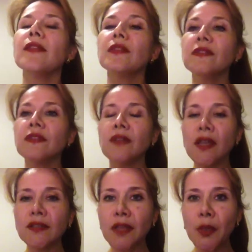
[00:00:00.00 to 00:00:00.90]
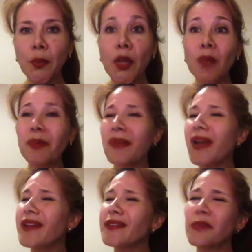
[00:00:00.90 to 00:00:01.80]
That is not a problem.
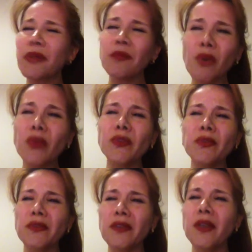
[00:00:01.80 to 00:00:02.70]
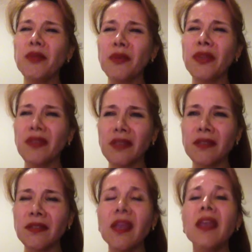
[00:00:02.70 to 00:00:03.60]
I spend most of the time doing
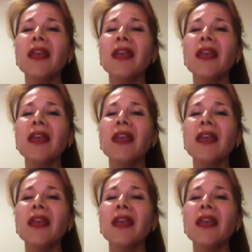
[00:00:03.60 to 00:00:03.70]
this.